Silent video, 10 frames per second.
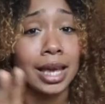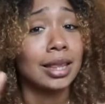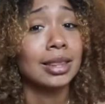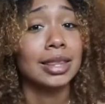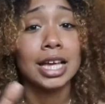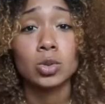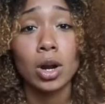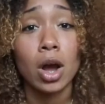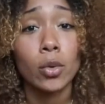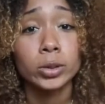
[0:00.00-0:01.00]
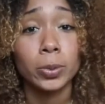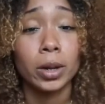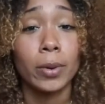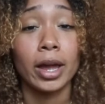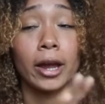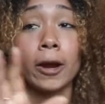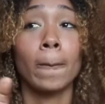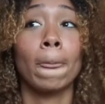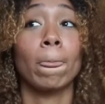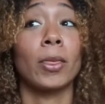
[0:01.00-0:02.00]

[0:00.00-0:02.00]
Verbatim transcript: And that's what I always put in my hair.